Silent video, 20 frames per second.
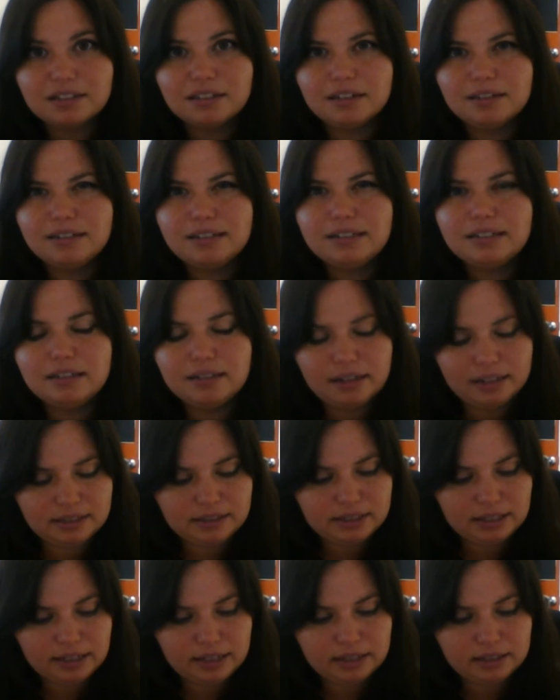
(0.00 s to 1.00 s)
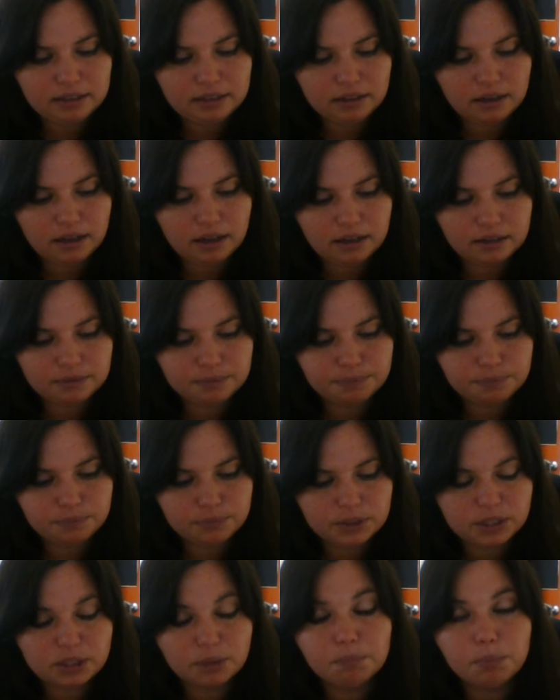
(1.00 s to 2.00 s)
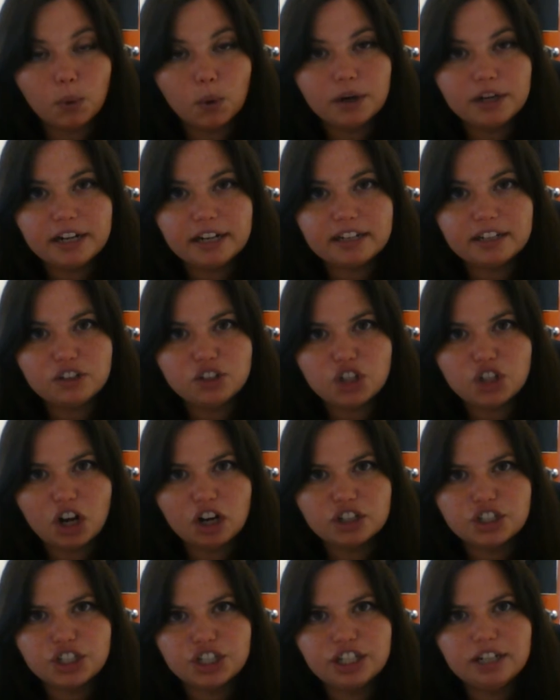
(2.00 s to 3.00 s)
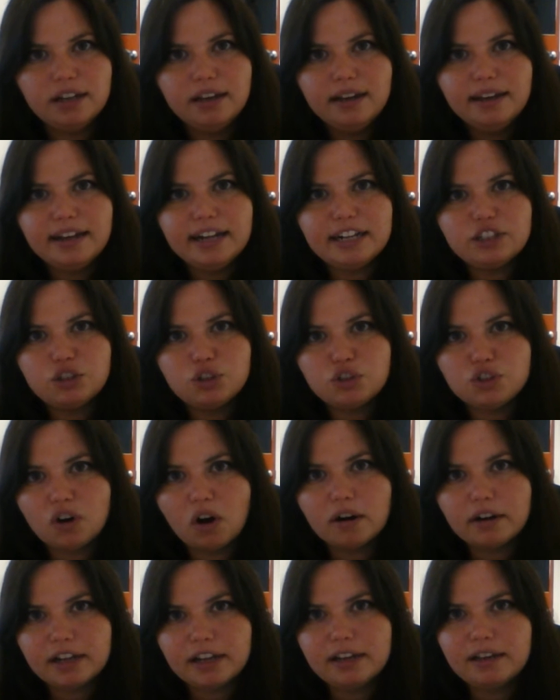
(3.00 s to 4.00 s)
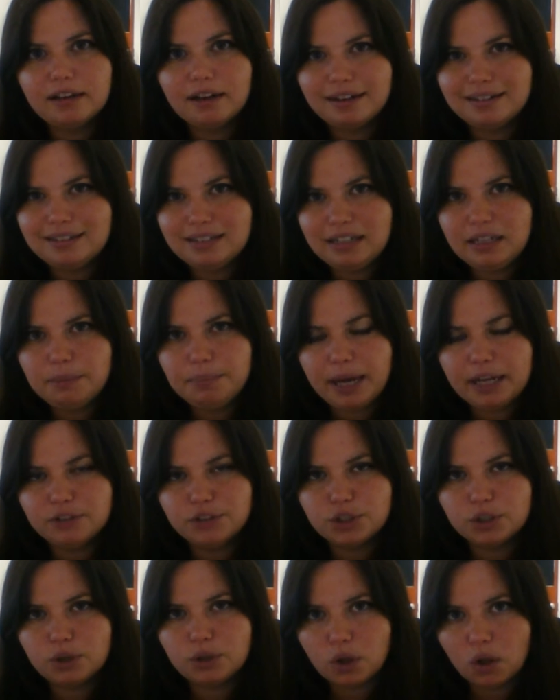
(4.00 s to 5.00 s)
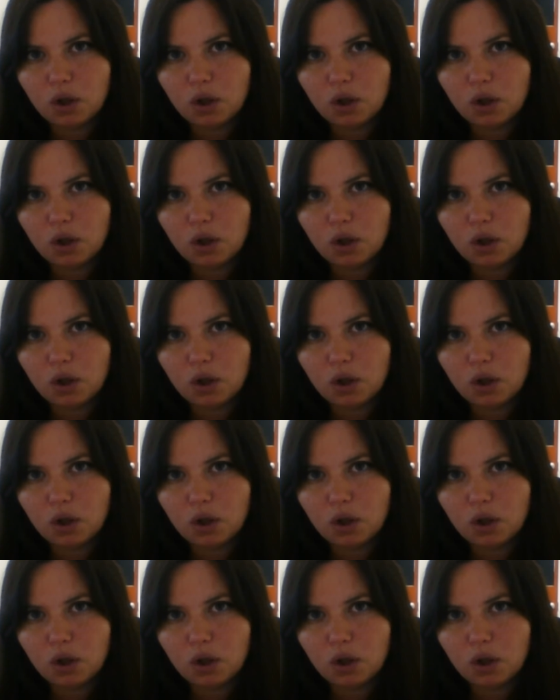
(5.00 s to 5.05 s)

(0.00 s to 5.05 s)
It's a subordinate conjunction. It's starting a dependent clause.